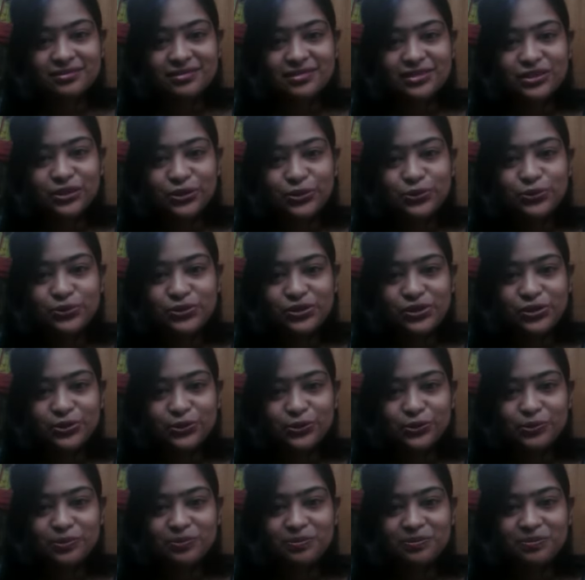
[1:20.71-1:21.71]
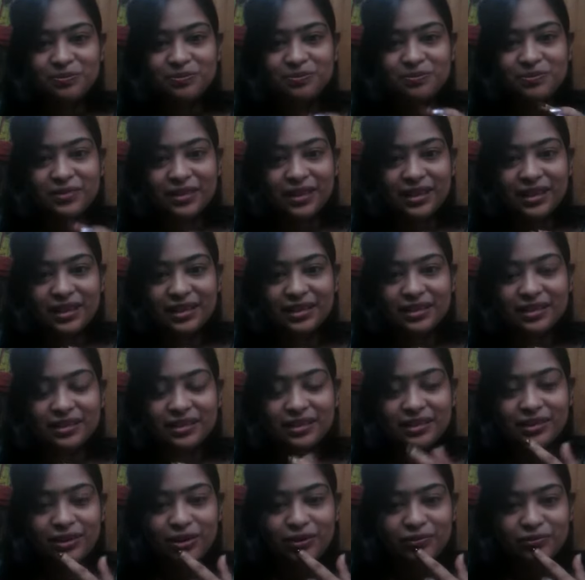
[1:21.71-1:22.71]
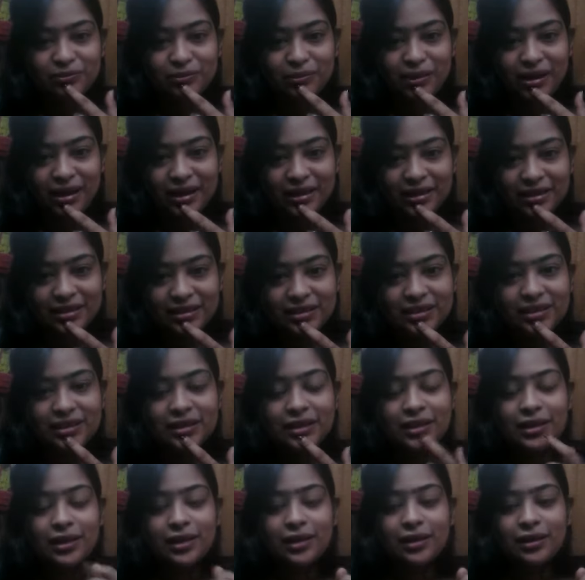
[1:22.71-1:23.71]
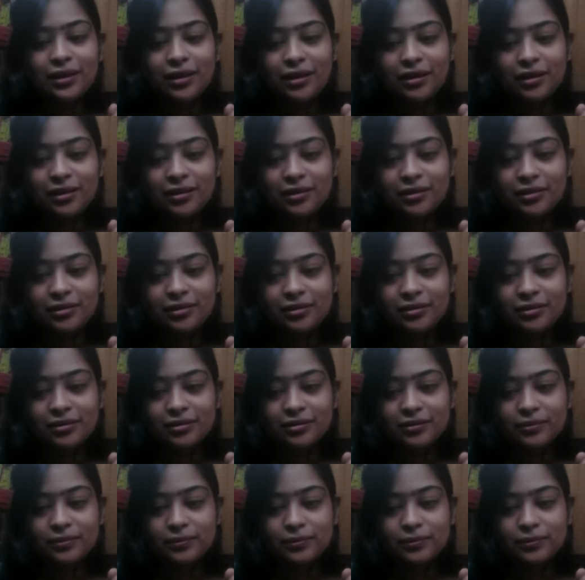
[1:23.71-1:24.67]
YouTube link of mine. Uh,